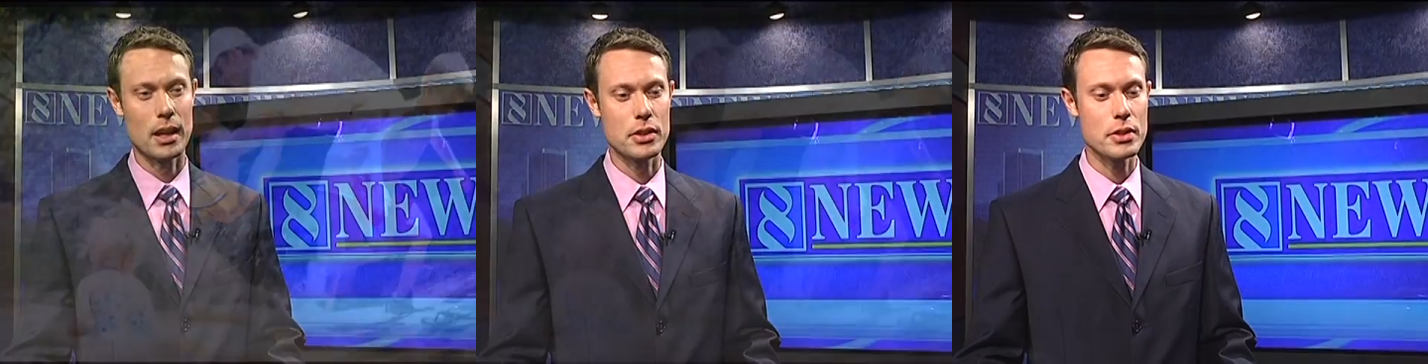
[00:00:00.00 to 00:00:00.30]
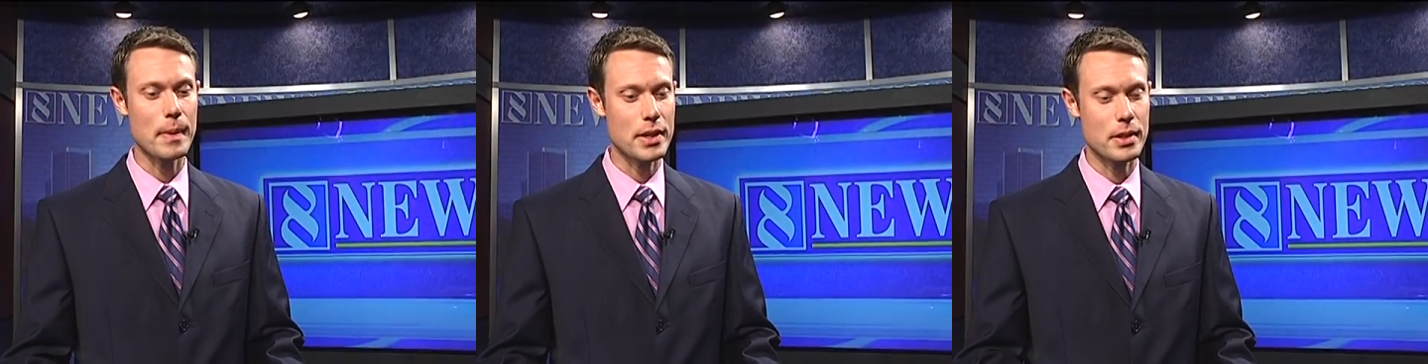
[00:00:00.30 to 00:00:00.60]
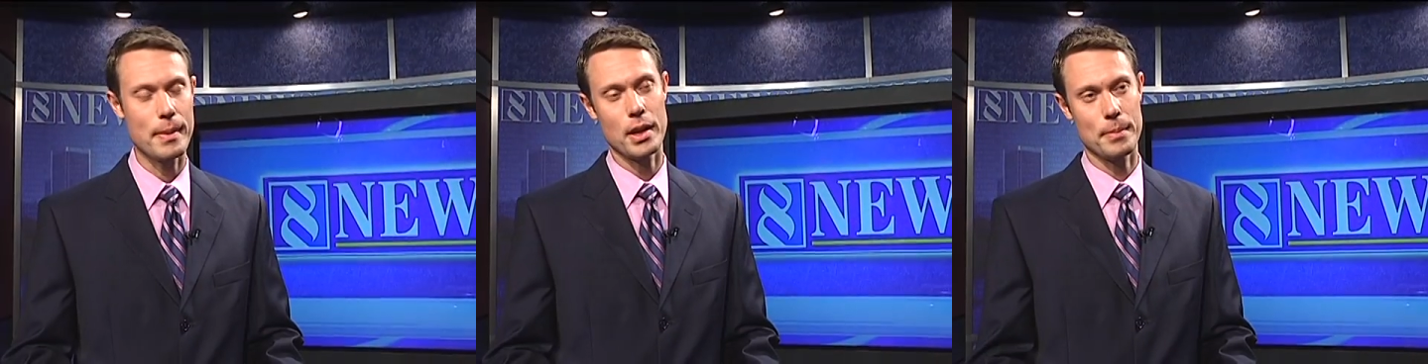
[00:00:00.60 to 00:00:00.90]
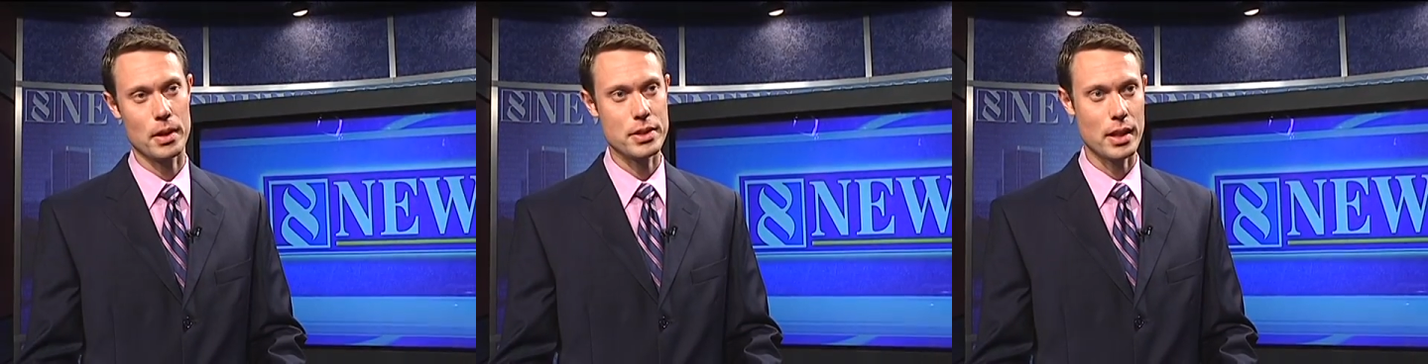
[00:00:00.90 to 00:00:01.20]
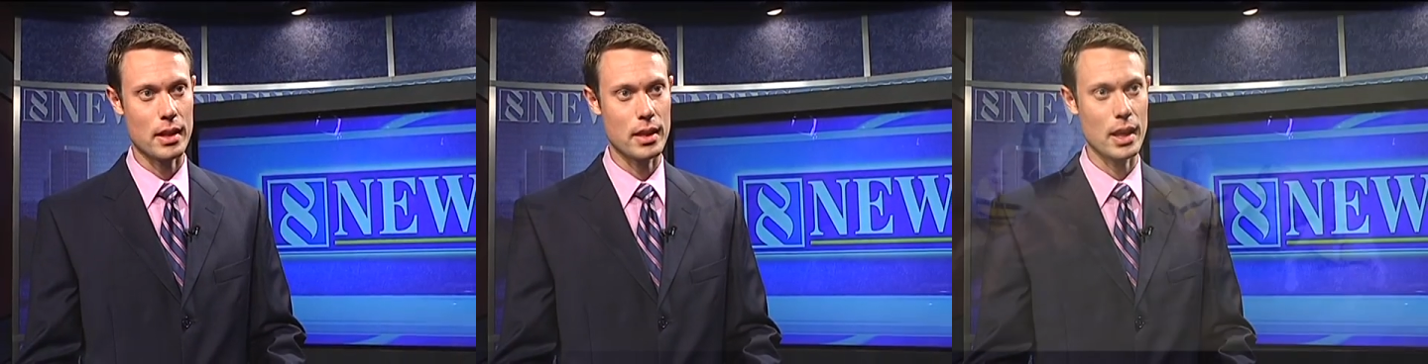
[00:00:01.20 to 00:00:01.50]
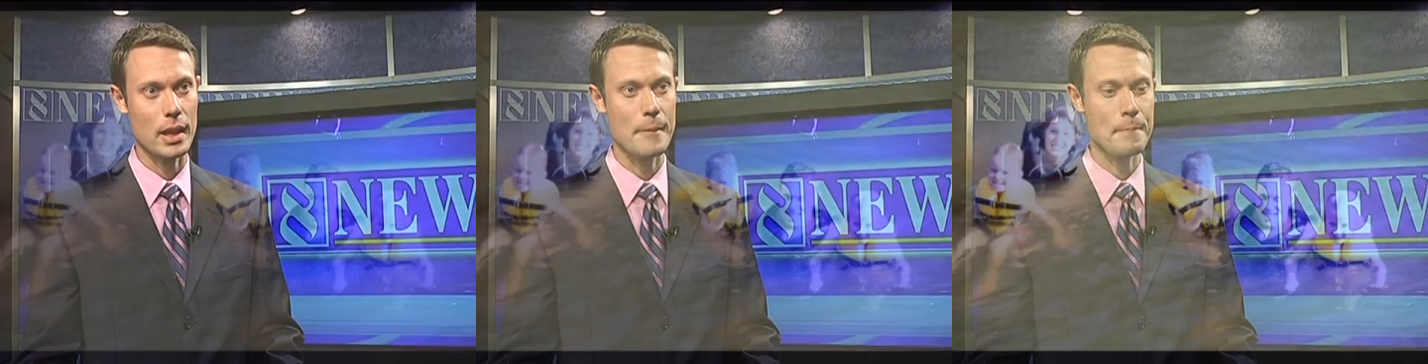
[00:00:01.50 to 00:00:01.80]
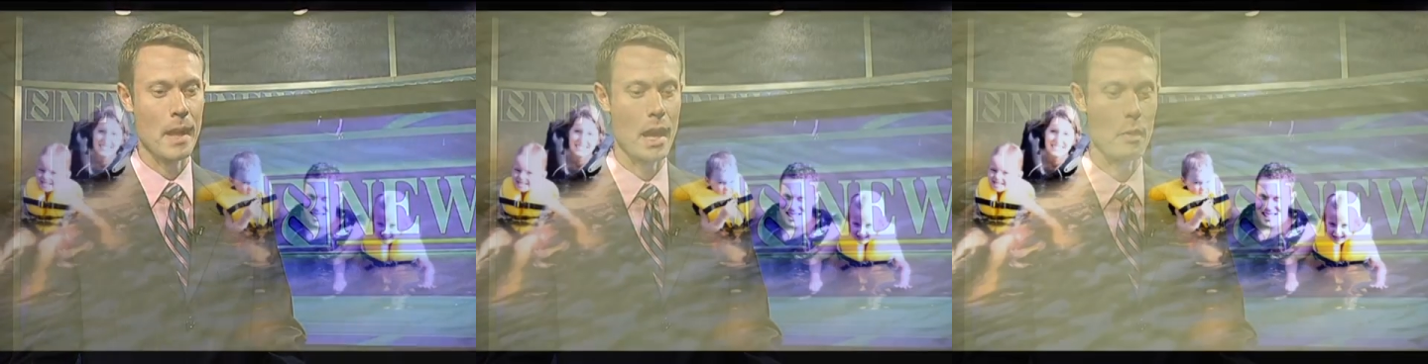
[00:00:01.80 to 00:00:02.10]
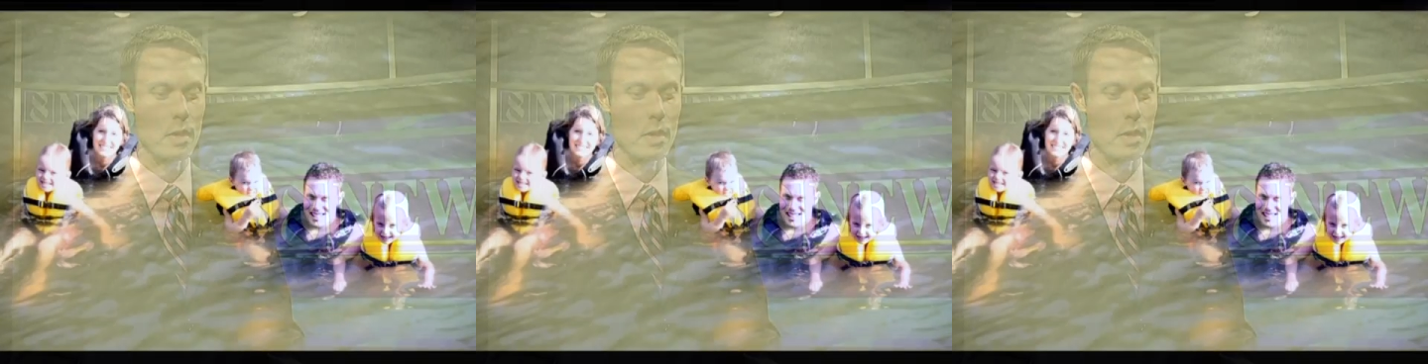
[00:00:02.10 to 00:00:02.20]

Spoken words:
it just makes you a better person, I think. And